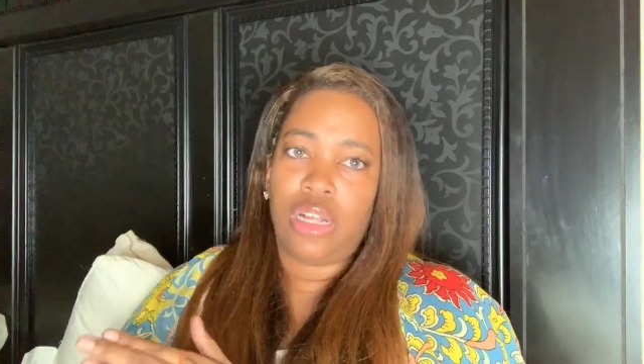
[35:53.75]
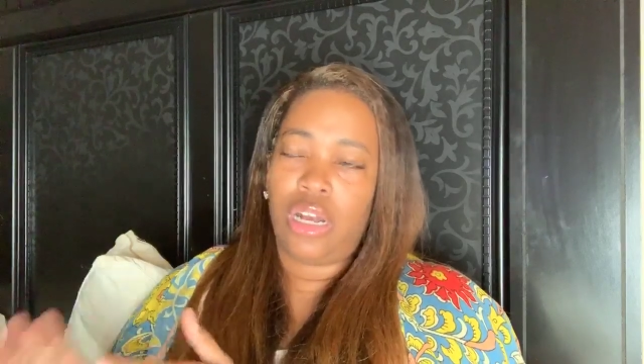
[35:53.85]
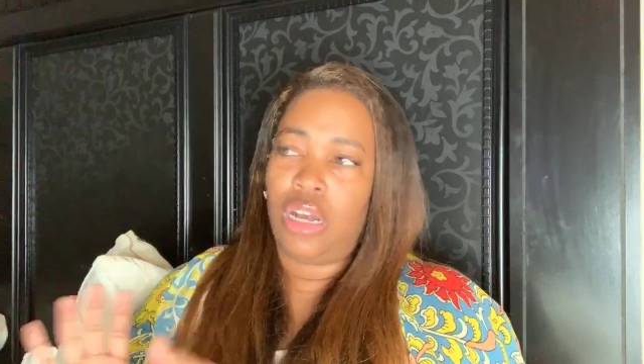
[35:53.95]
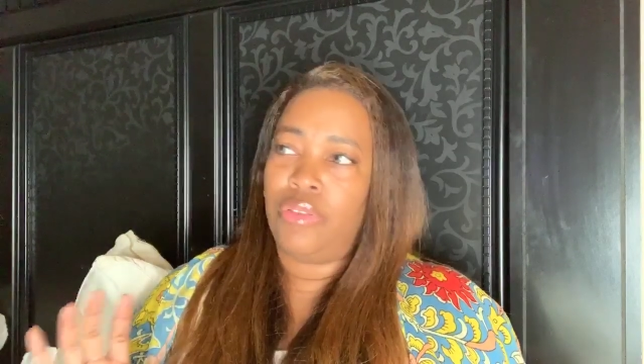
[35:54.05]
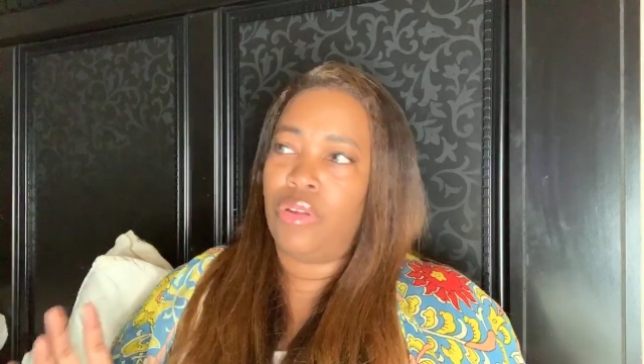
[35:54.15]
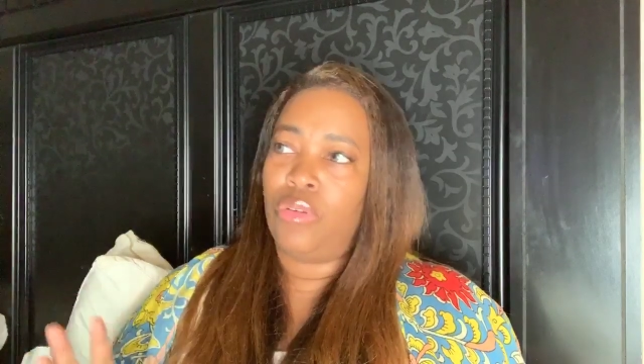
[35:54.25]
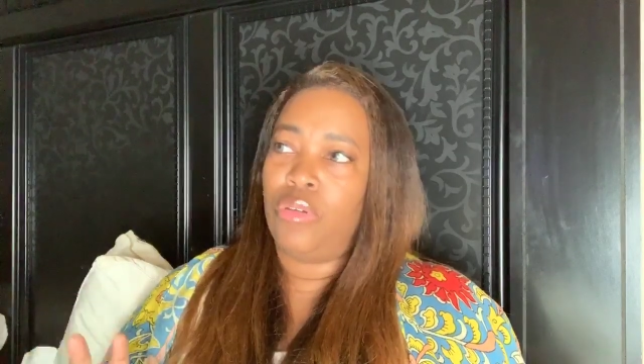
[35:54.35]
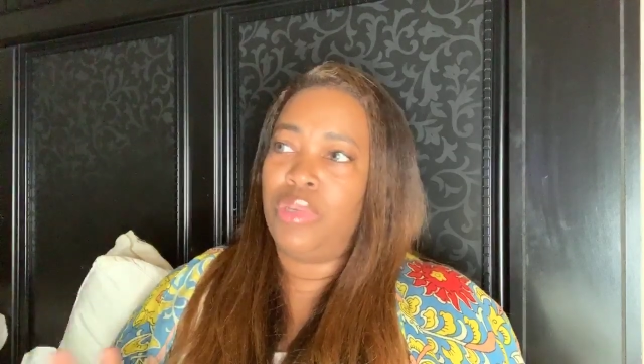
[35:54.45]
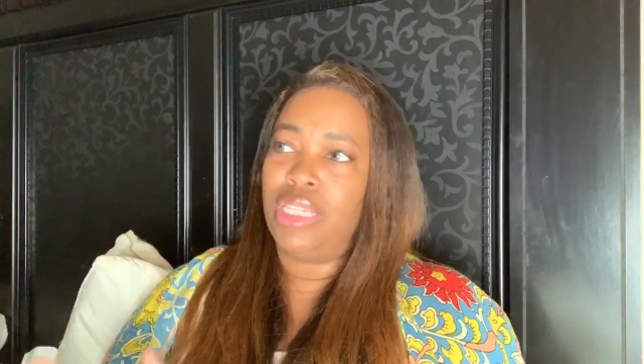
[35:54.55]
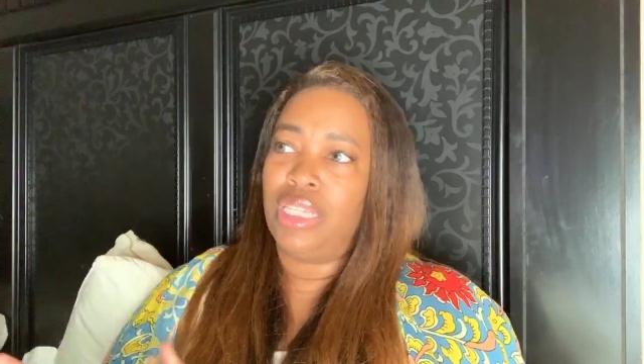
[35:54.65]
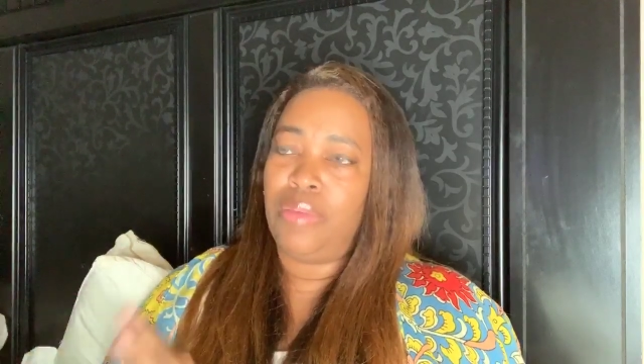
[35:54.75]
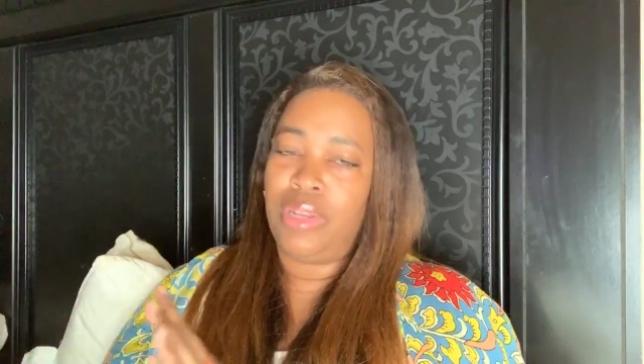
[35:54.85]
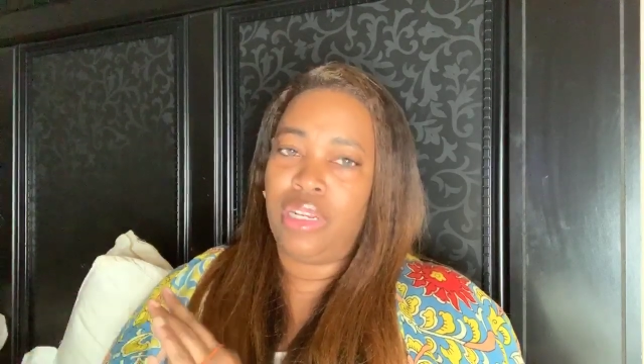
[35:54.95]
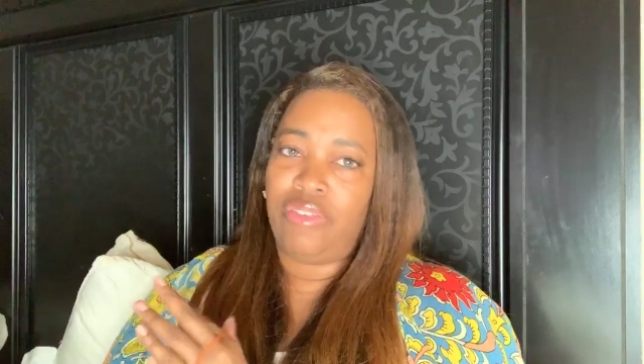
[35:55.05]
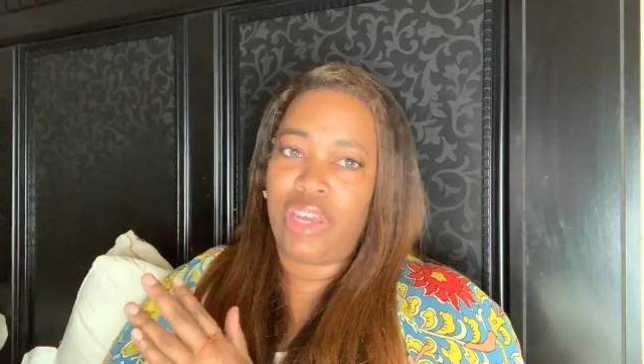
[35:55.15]
Uh, there will be
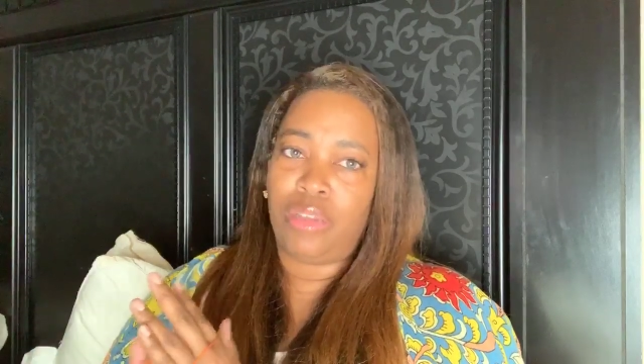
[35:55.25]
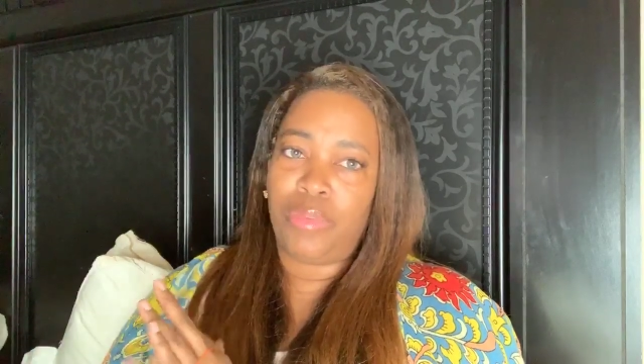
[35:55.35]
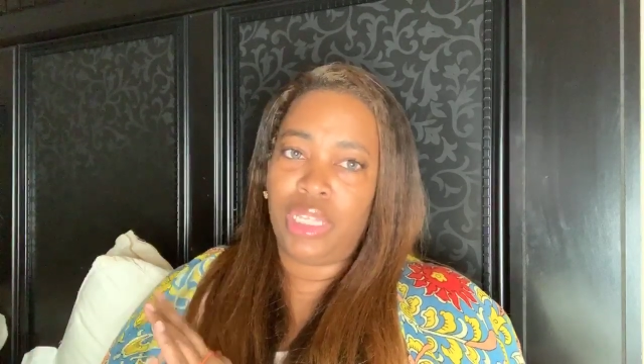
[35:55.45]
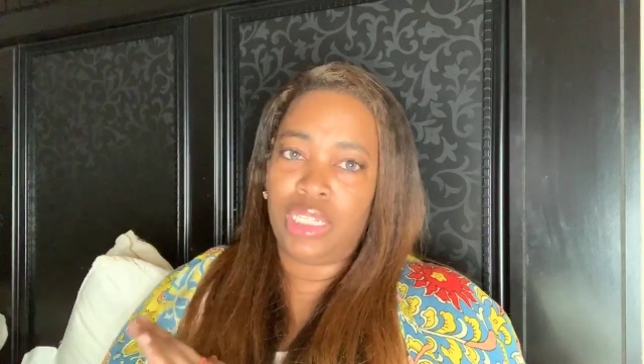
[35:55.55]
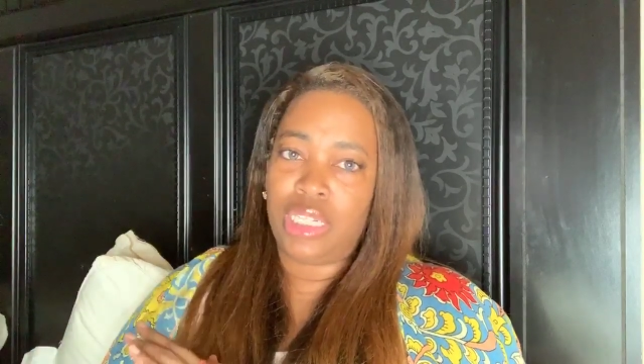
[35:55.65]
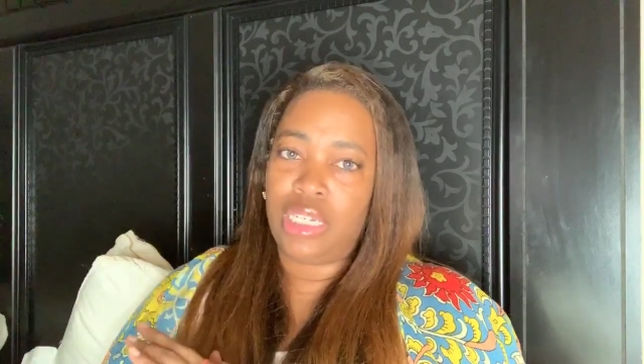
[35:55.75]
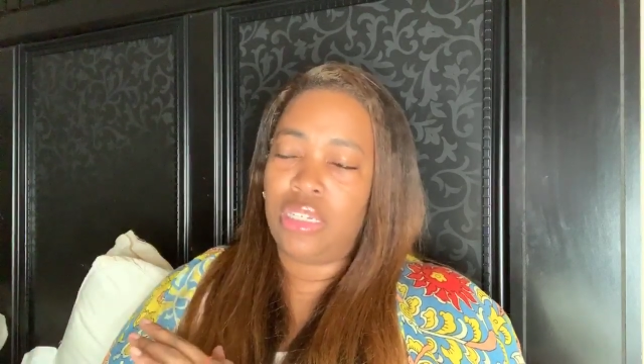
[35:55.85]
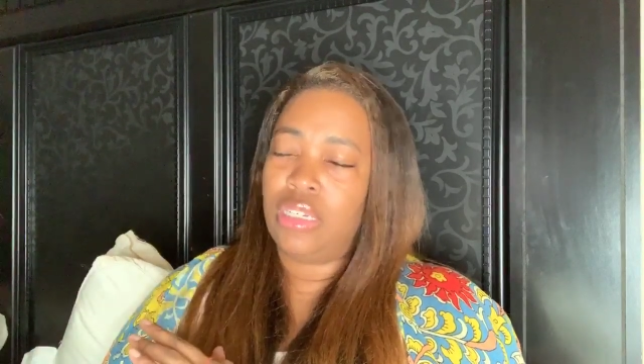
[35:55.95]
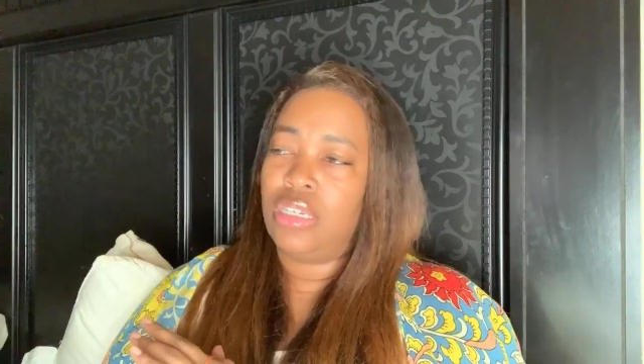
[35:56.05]
limited availability